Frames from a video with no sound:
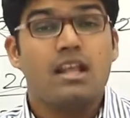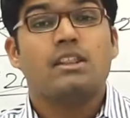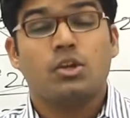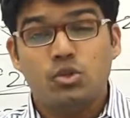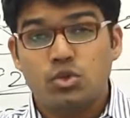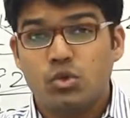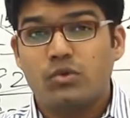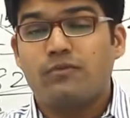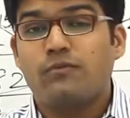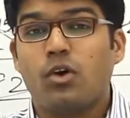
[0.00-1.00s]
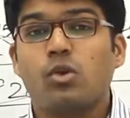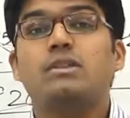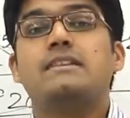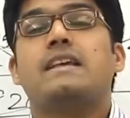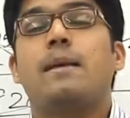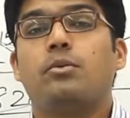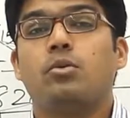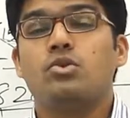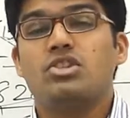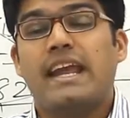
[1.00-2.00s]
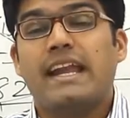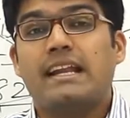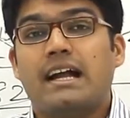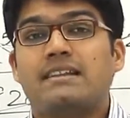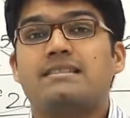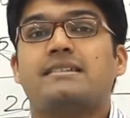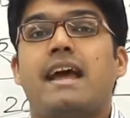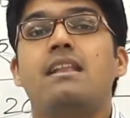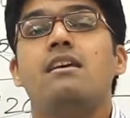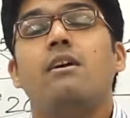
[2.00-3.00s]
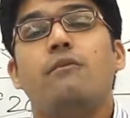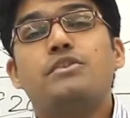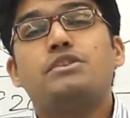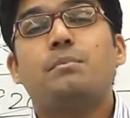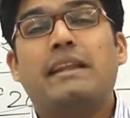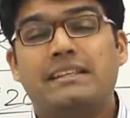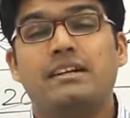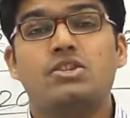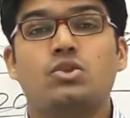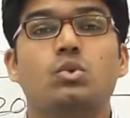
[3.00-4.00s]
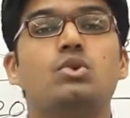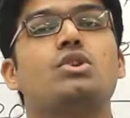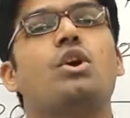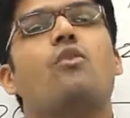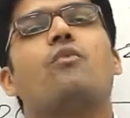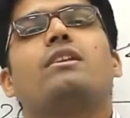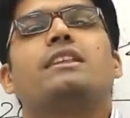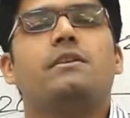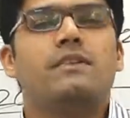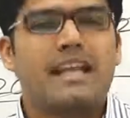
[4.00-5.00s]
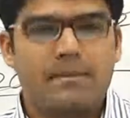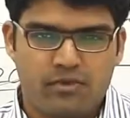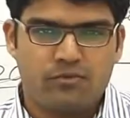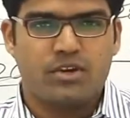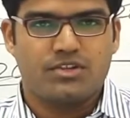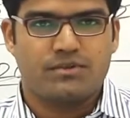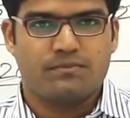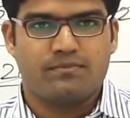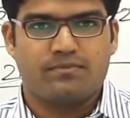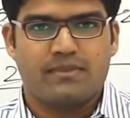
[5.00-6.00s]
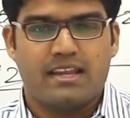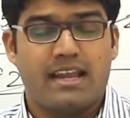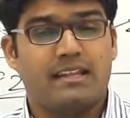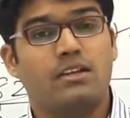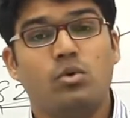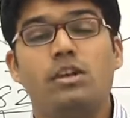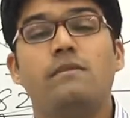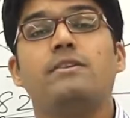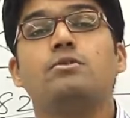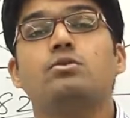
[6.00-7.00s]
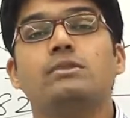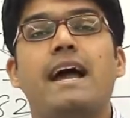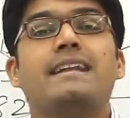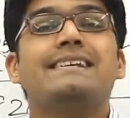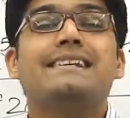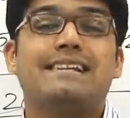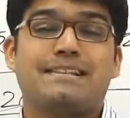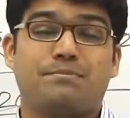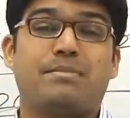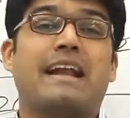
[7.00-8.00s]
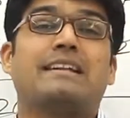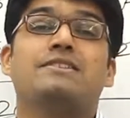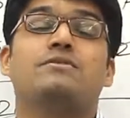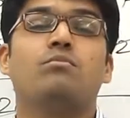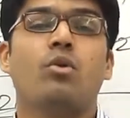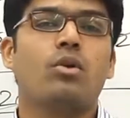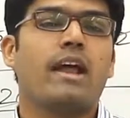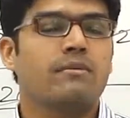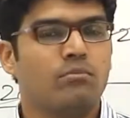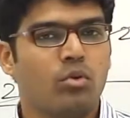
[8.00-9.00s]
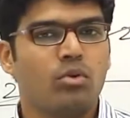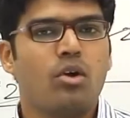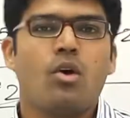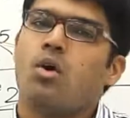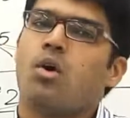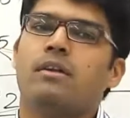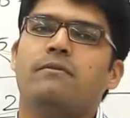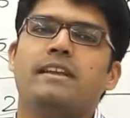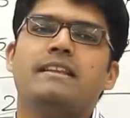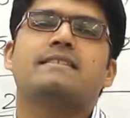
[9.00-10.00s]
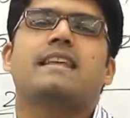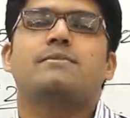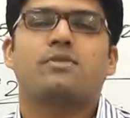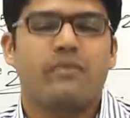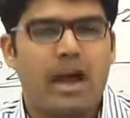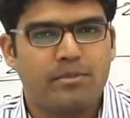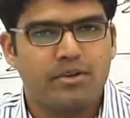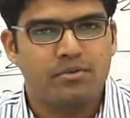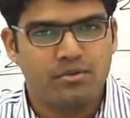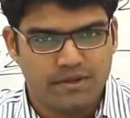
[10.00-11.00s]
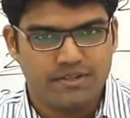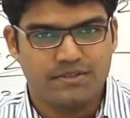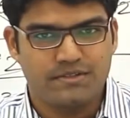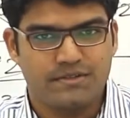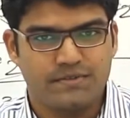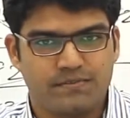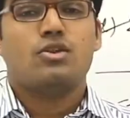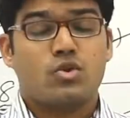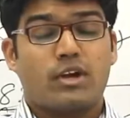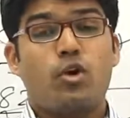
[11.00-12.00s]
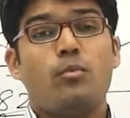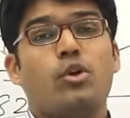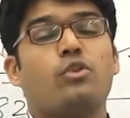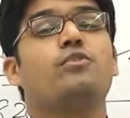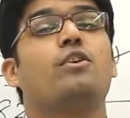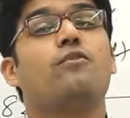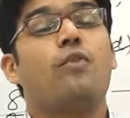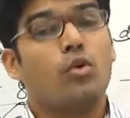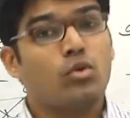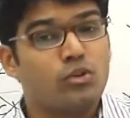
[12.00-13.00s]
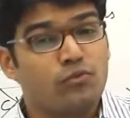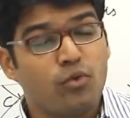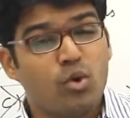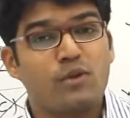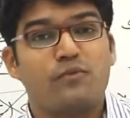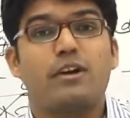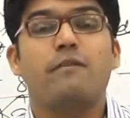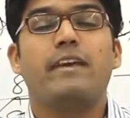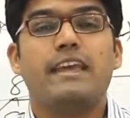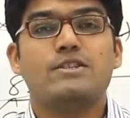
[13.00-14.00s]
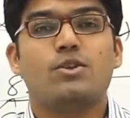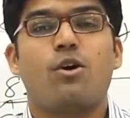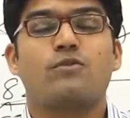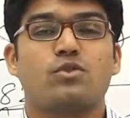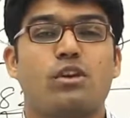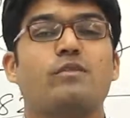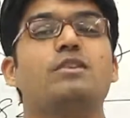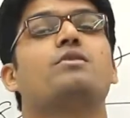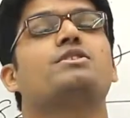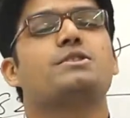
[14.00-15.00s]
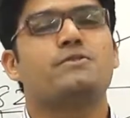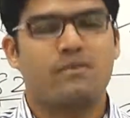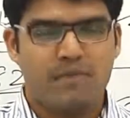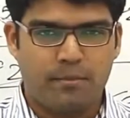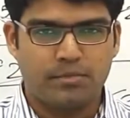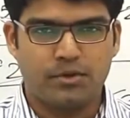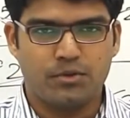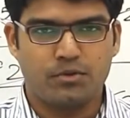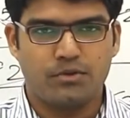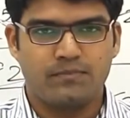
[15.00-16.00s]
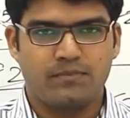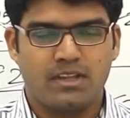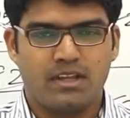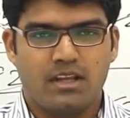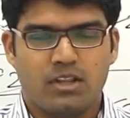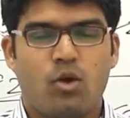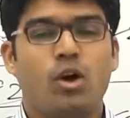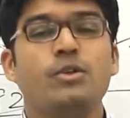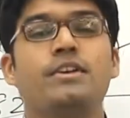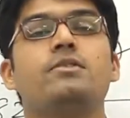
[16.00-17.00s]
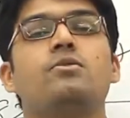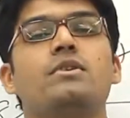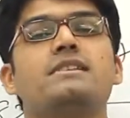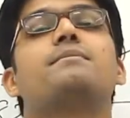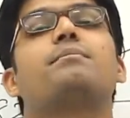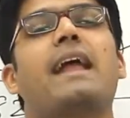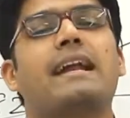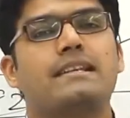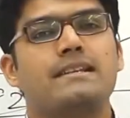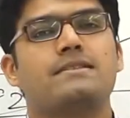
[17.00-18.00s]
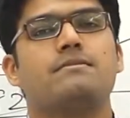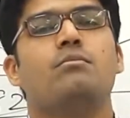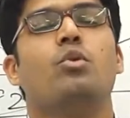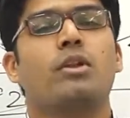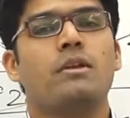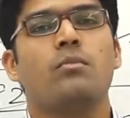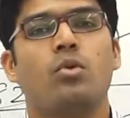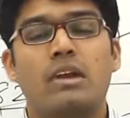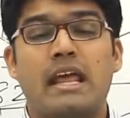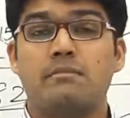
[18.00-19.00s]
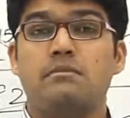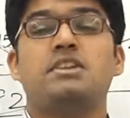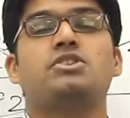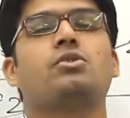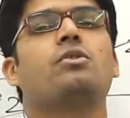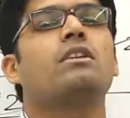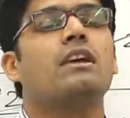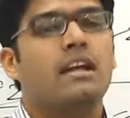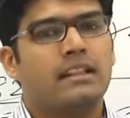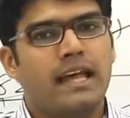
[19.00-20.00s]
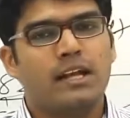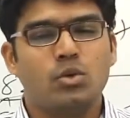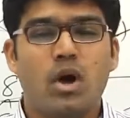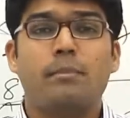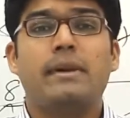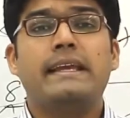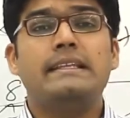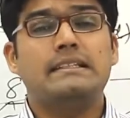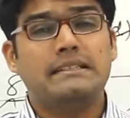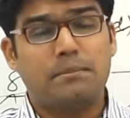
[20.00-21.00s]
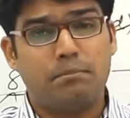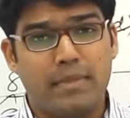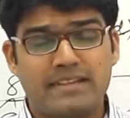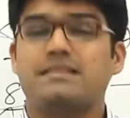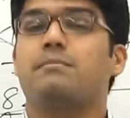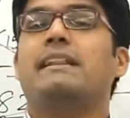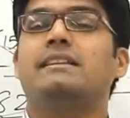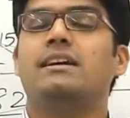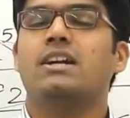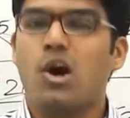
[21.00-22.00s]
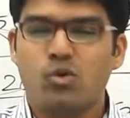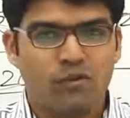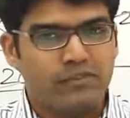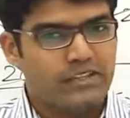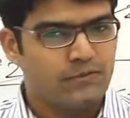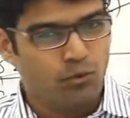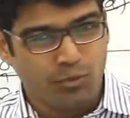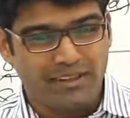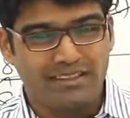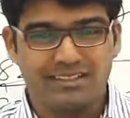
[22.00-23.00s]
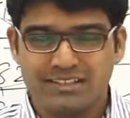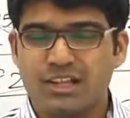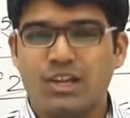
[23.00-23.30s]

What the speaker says: Now you should follow this approach and understand which method suits for the given type of question. And the only way to do that is practice more and more on various types of aptitude questions. So I hope all of you have followed the 4 different ways of solving questions from aptitude. Now all you need to do is practice more and more and make sure that you apply the best method out of these 4 methods